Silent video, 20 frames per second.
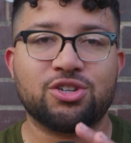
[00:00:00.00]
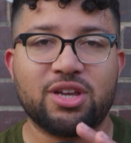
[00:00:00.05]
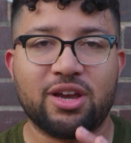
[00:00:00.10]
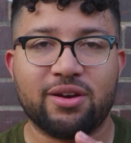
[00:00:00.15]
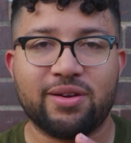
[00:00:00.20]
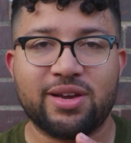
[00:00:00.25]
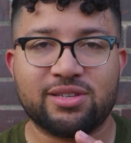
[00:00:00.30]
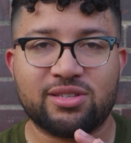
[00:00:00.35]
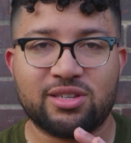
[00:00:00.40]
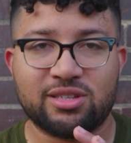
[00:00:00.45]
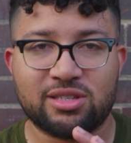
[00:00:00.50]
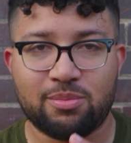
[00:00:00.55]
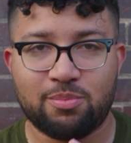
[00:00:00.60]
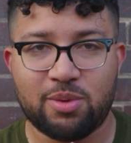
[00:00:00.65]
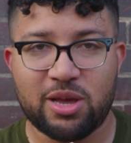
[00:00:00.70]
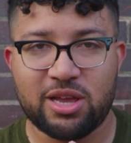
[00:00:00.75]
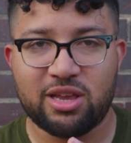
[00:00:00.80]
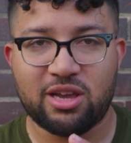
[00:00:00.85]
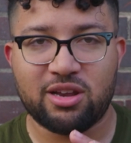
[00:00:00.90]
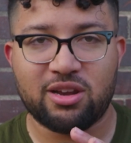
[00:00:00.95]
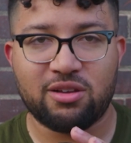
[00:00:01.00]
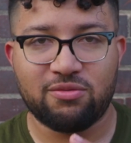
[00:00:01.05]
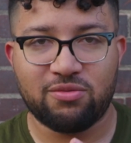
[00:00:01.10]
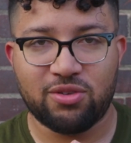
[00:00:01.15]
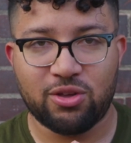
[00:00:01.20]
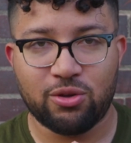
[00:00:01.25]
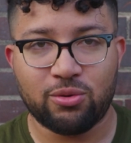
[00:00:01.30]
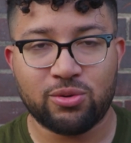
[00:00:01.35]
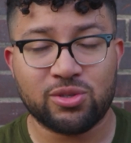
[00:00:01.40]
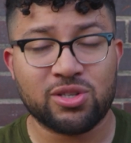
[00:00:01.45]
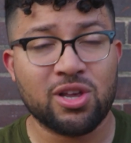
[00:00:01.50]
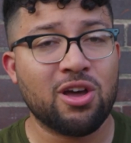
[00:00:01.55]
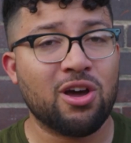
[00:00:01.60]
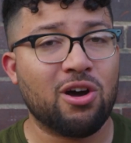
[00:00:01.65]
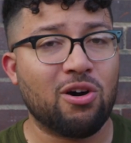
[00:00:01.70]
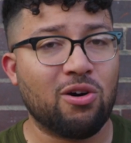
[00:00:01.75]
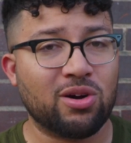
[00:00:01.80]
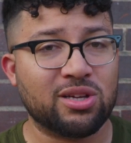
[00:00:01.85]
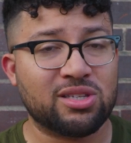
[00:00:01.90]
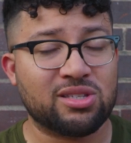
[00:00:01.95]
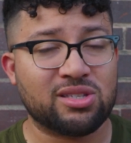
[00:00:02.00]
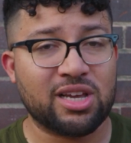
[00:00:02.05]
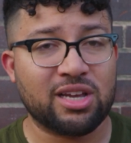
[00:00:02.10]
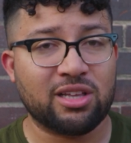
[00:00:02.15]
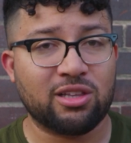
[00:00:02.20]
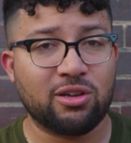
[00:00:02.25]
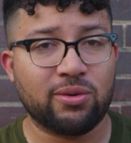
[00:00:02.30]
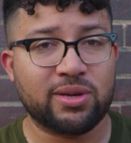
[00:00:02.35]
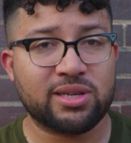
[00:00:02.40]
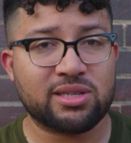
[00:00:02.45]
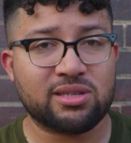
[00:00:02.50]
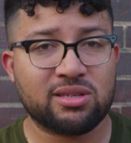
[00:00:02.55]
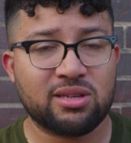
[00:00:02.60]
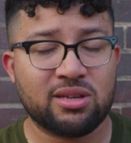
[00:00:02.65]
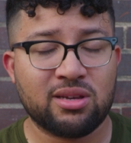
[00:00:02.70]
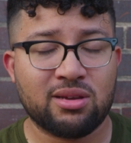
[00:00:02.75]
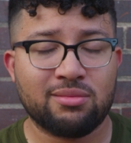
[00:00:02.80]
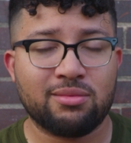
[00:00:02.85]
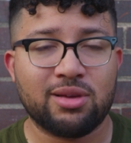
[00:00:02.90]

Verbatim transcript: Darius's opinion and views on St. Louis?